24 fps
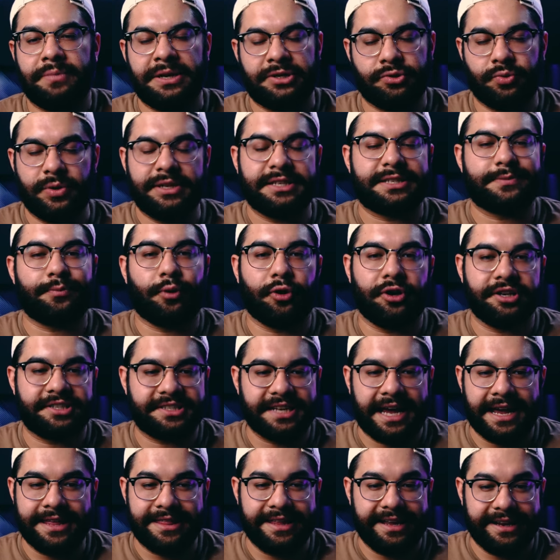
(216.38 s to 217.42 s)
between
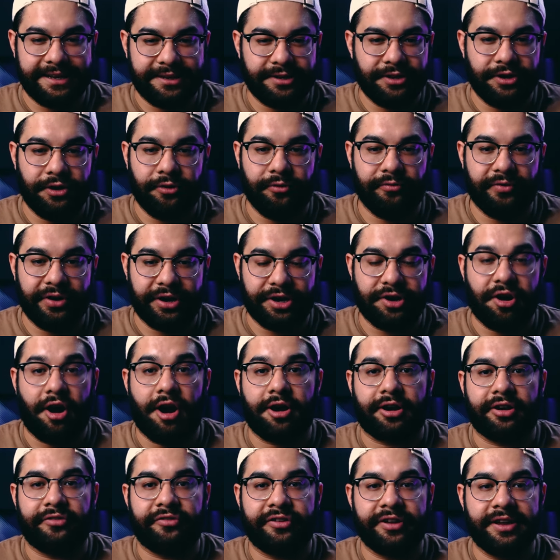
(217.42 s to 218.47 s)
sports. I think, you know,
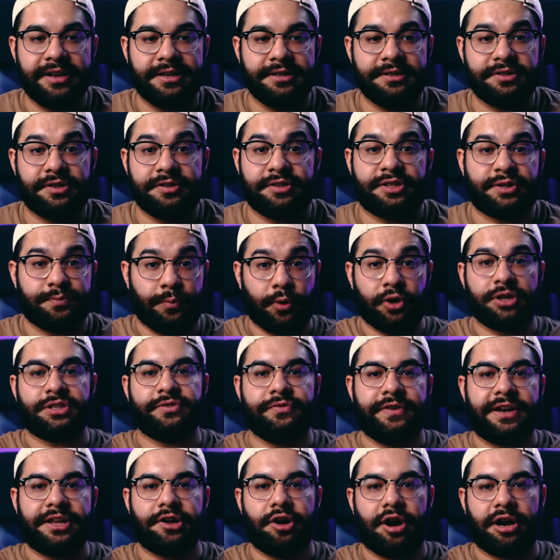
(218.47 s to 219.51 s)
videography and
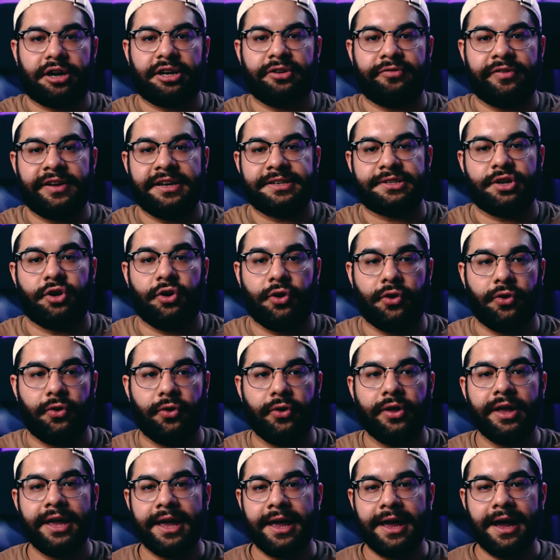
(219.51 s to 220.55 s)
sports videography as a
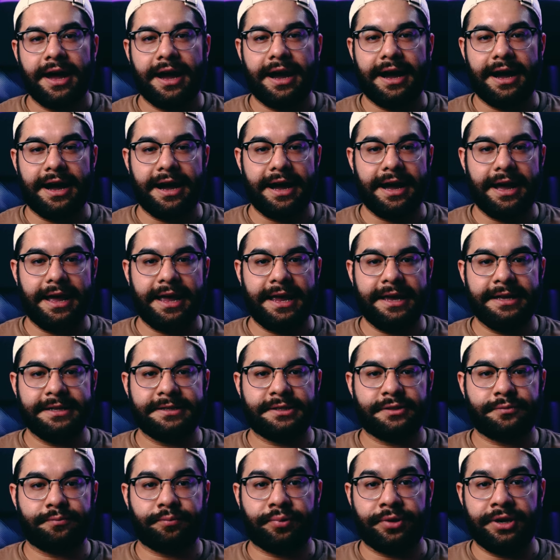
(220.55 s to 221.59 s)
whole, uh,
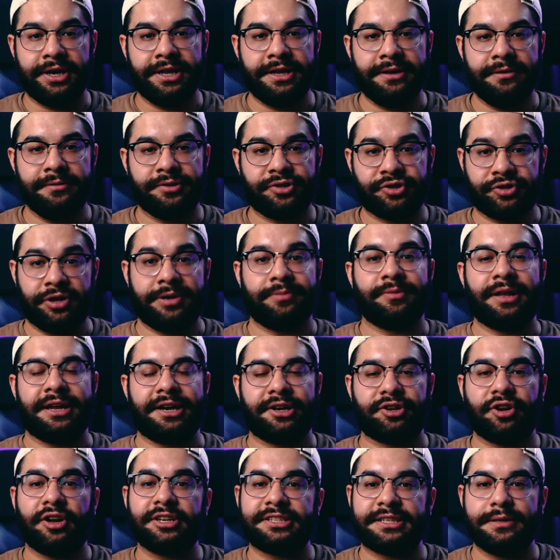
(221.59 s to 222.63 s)
it's pretty
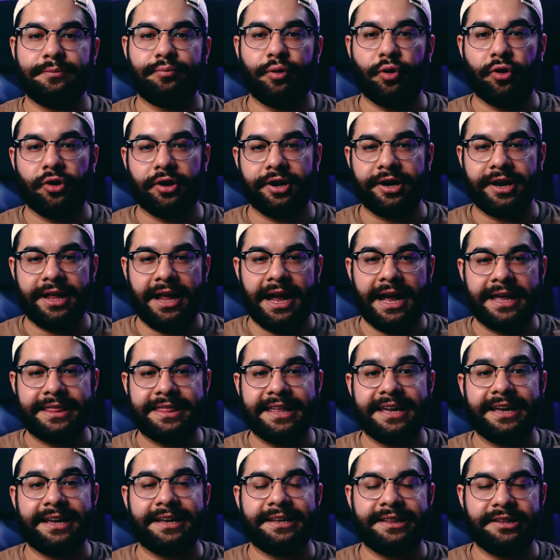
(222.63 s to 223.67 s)
streamlined across the board. I
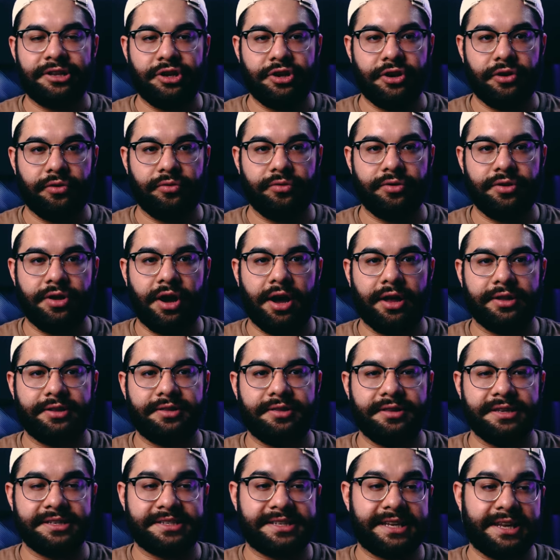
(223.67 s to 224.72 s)
think, you know,
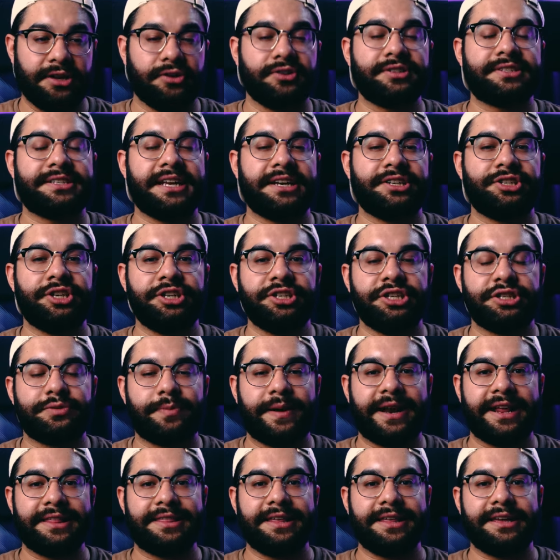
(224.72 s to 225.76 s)
not the skill set changes,
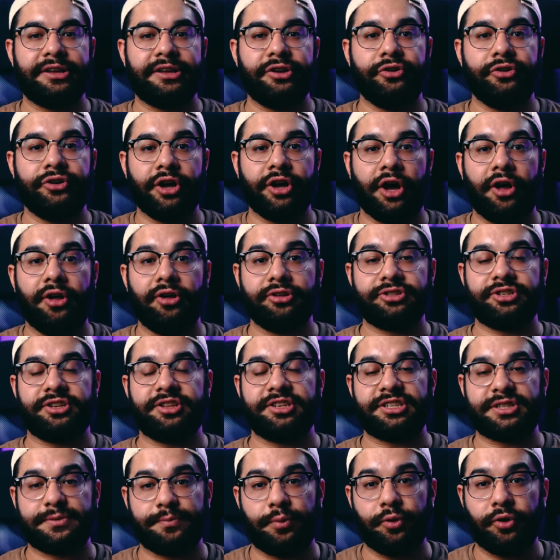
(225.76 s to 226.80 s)
but I think your knowledge of
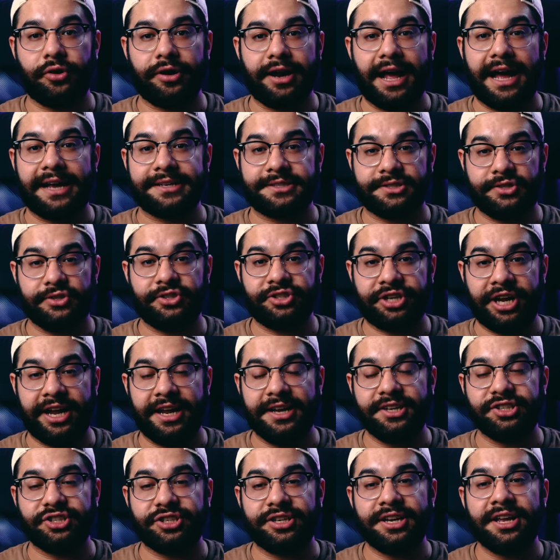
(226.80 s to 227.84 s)
the sport has to
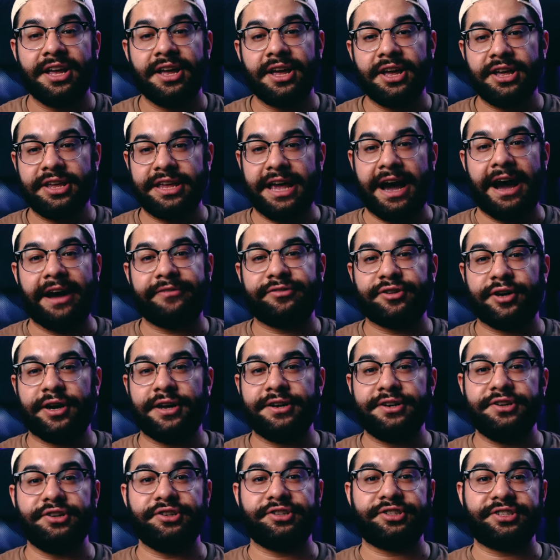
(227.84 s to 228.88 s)
change and you have to
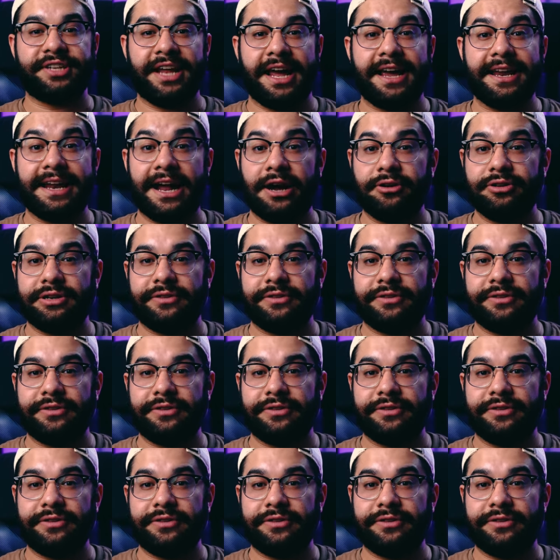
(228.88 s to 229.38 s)
understand how